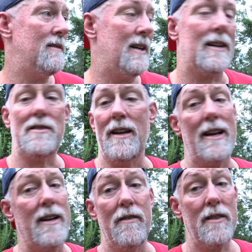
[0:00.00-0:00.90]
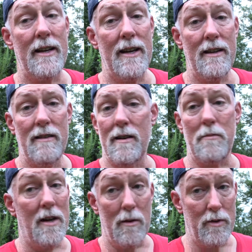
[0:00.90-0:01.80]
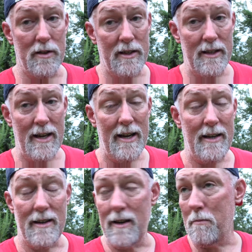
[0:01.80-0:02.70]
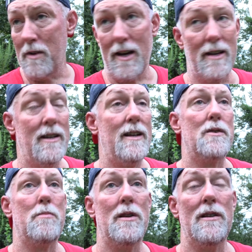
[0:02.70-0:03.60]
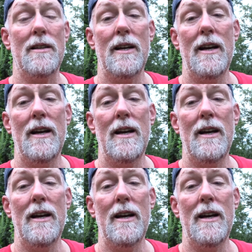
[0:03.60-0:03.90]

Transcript: Like I said, like everything I do, I'm not real good at it. I am not an expert,